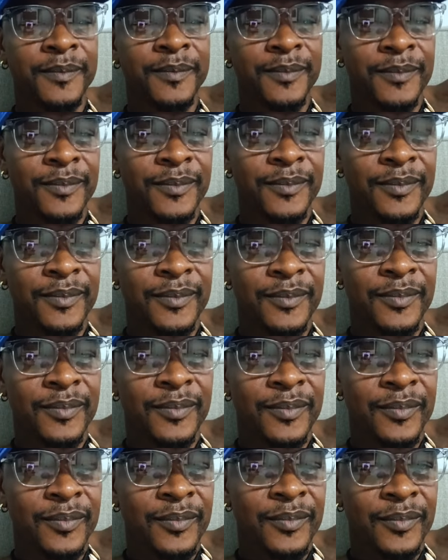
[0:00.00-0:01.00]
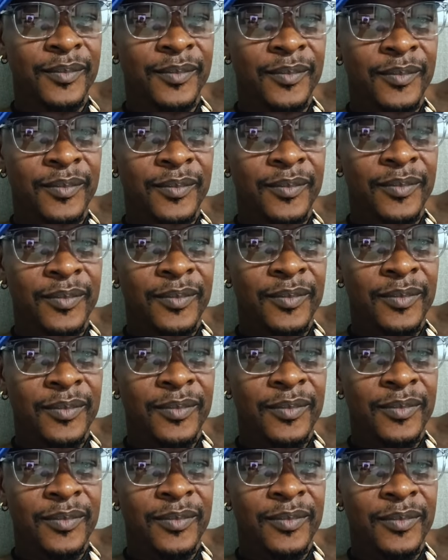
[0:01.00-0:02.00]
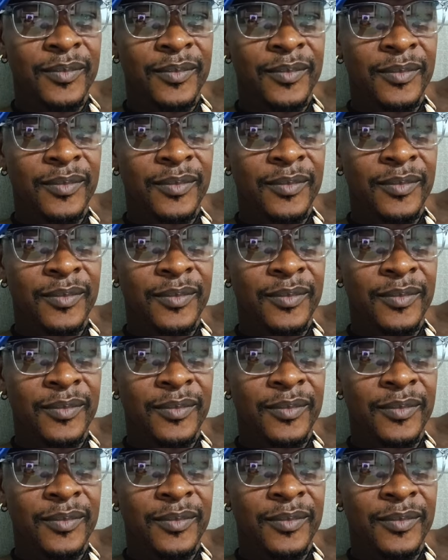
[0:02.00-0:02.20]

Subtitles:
Nobody speaks.